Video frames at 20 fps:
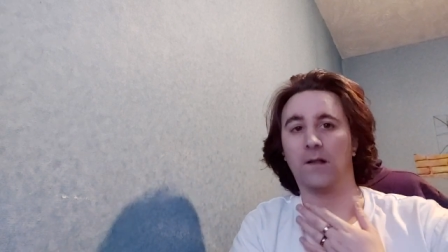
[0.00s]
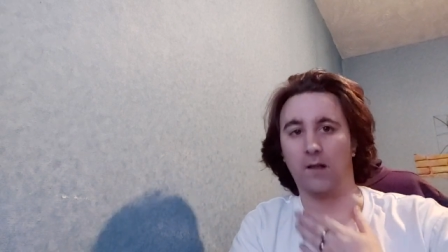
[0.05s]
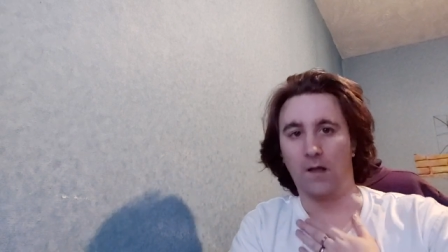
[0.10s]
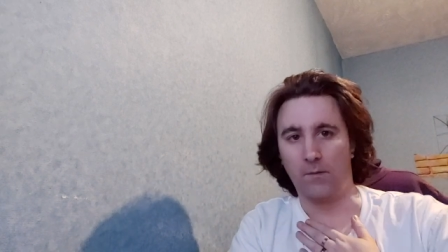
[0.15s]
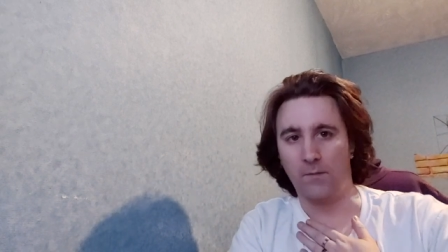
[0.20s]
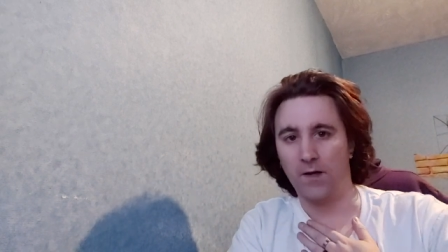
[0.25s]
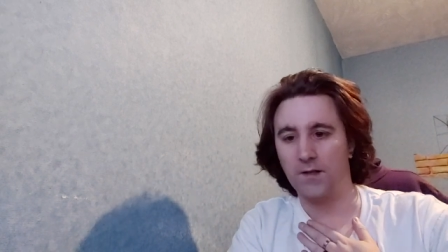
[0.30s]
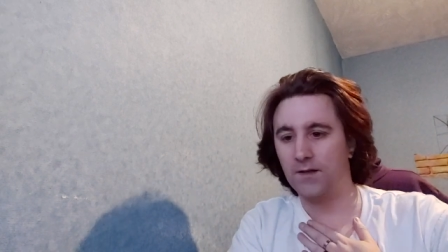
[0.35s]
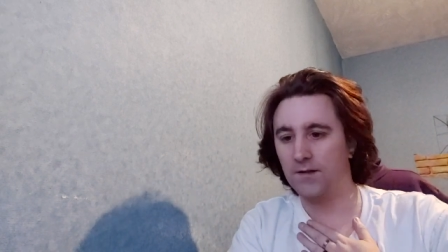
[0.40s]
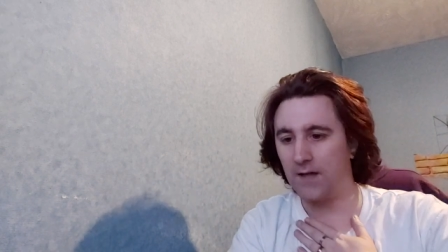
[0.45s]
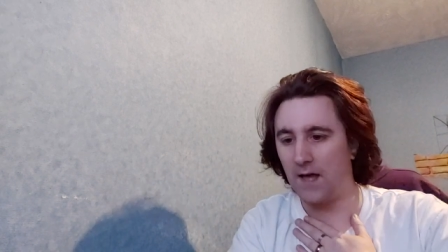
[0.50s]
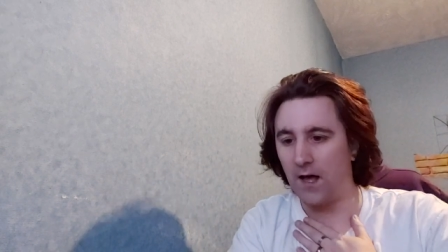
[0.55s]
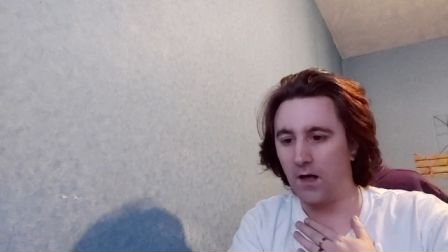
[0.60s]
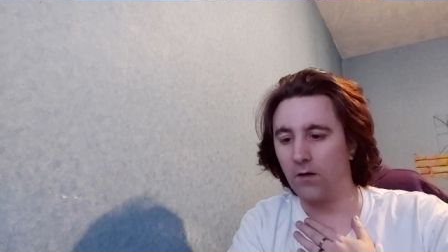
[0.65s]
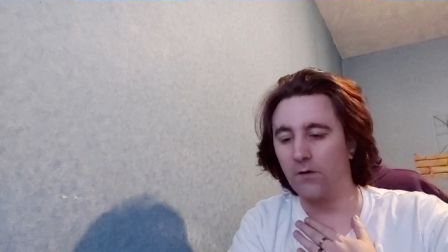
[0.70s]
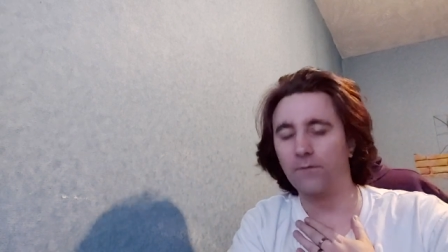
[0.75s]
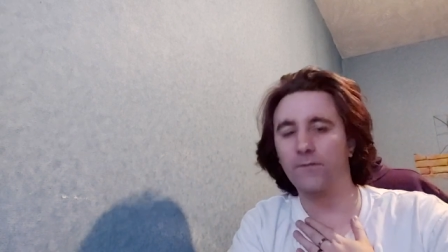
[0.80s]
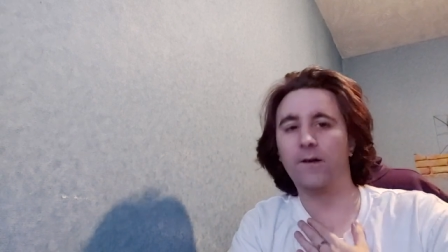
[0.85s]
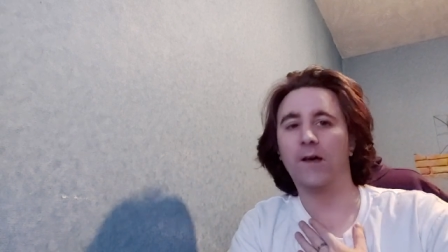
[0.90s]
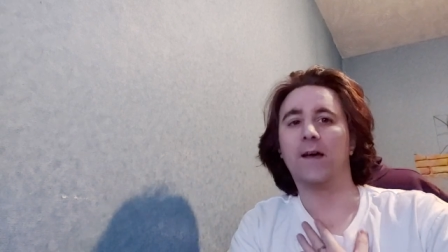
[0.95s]
like
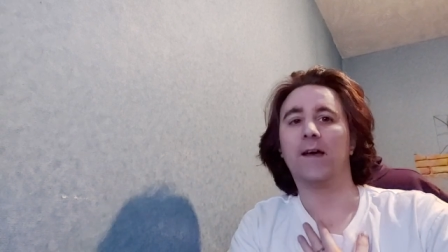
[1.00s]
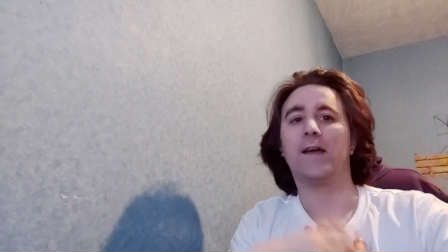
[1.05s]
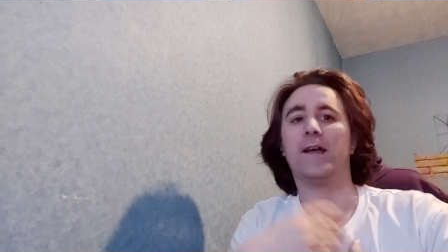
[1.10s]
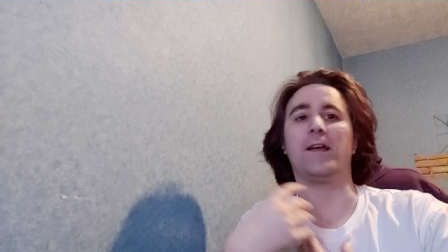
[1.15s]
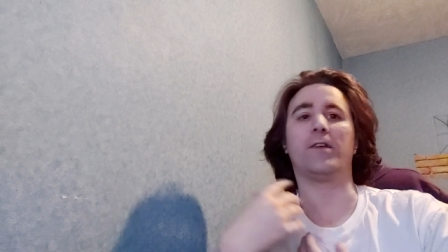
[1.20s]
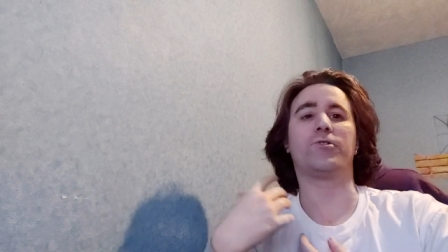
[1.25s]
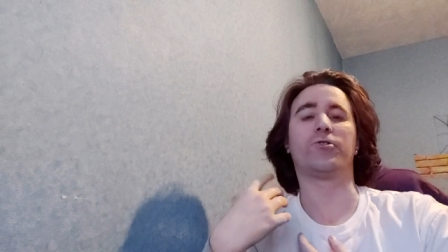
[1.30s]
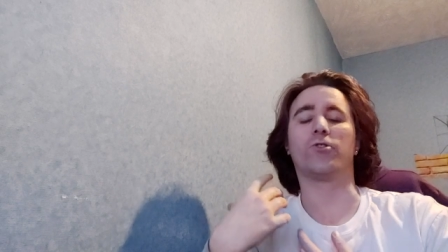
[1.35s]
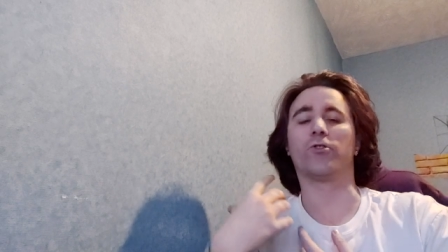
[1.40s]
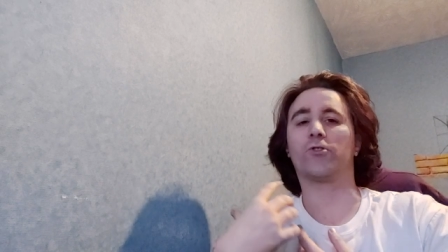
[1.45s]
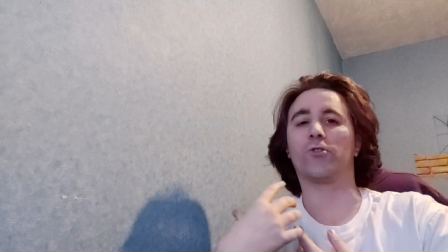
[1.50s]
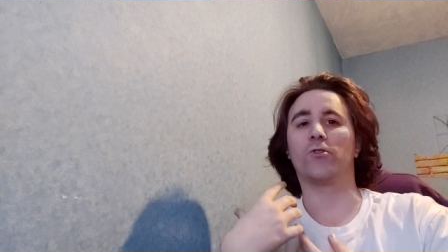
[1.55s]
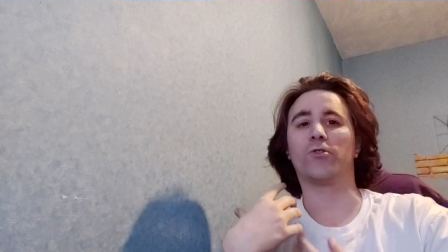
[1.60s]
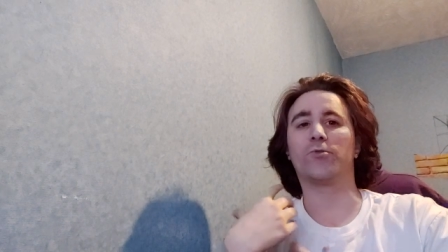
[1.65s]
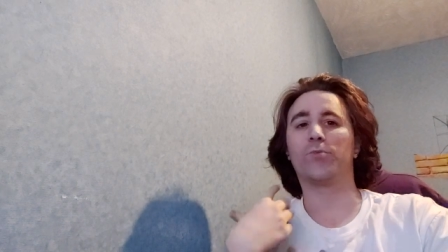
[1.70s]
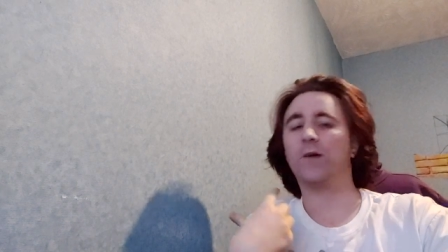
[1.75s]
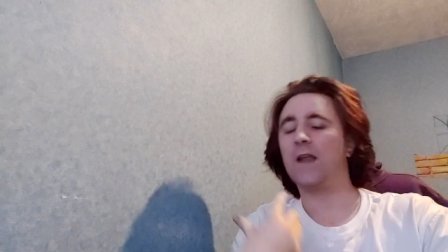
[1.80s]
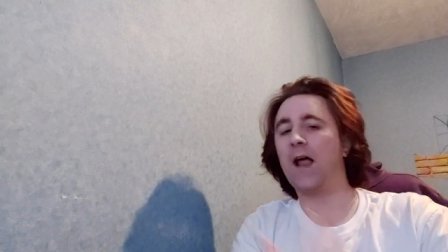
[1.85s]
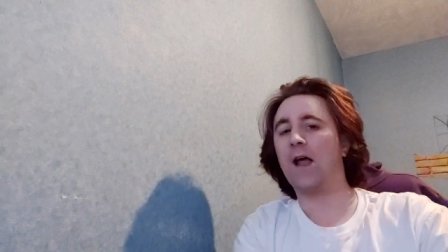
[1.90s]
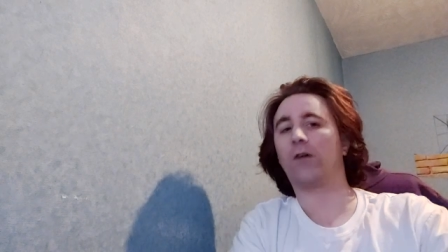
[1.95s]
myself, it's just going
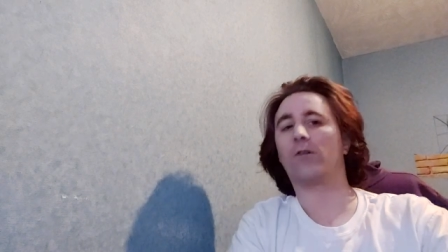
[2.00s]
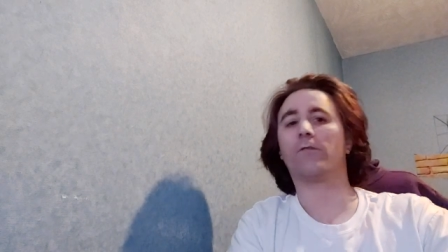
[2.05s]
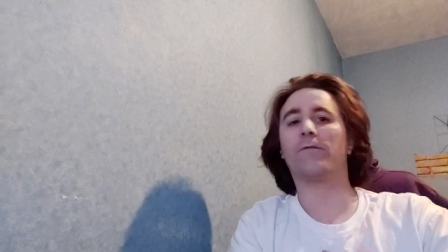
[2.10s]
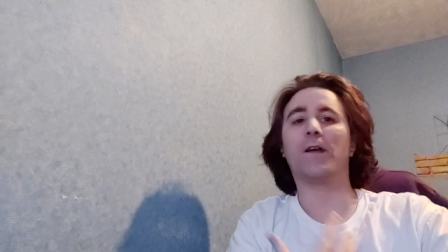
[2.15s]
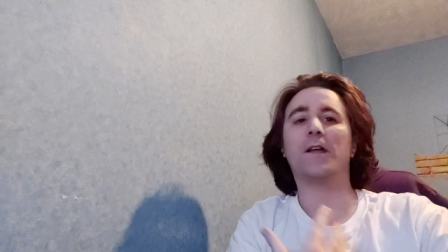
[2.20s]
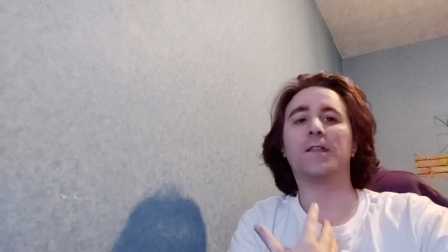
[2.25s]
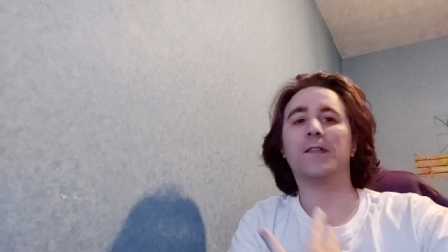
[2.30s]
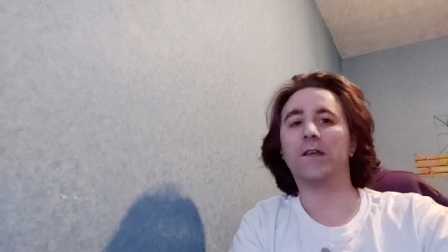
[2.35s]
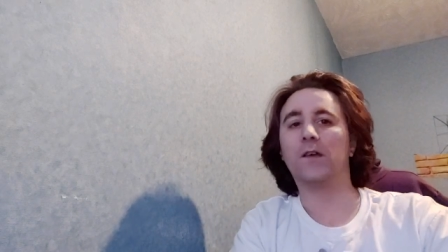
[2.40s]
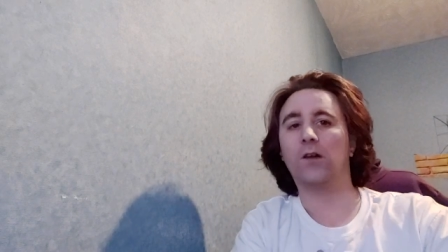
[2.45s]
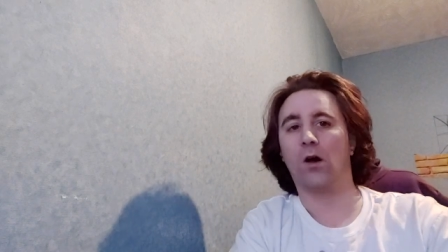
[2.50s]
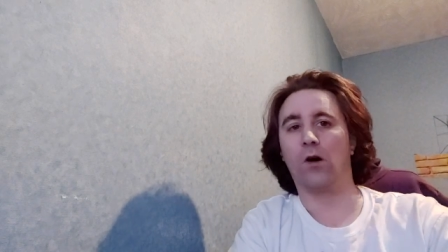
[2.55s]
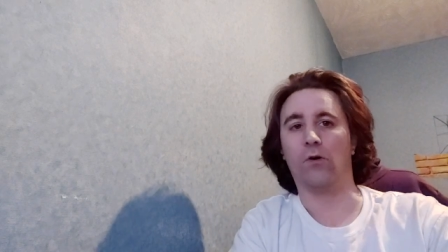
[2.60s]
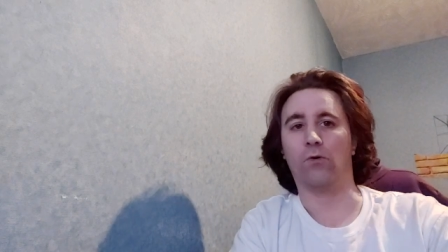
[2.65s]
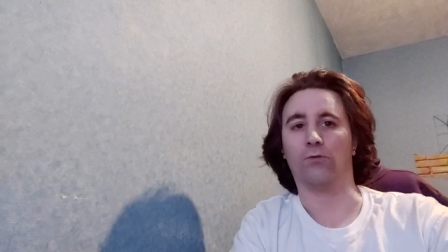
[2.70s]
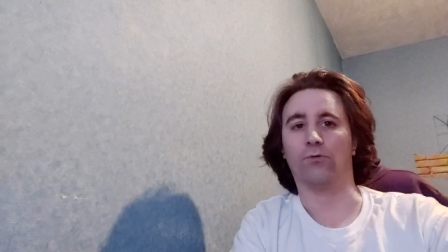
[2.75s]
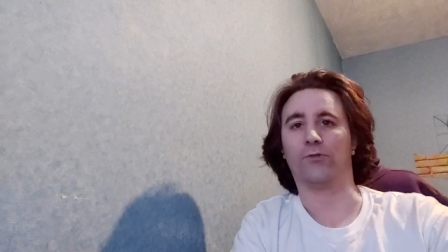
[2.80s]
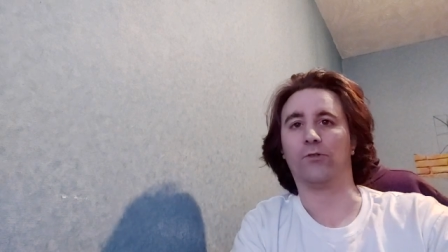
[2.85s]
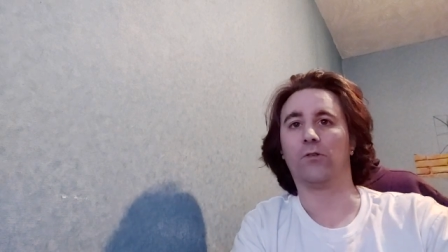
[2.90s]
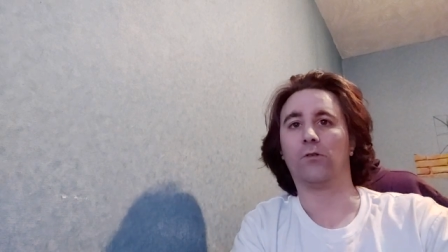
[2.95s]
to be an aggravating
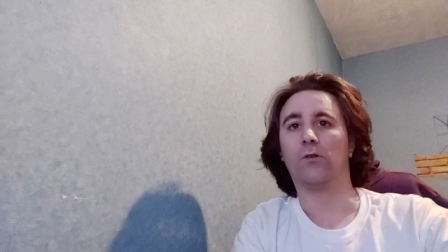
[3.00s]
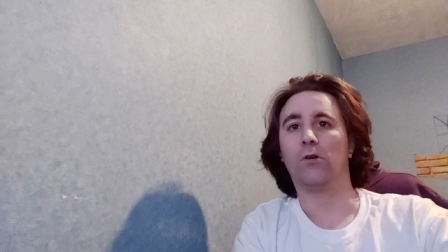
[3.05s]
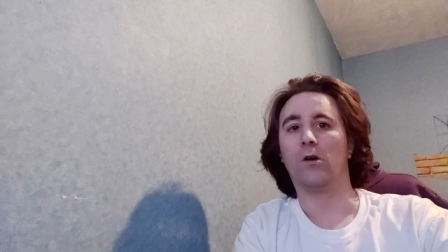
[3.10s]
cold.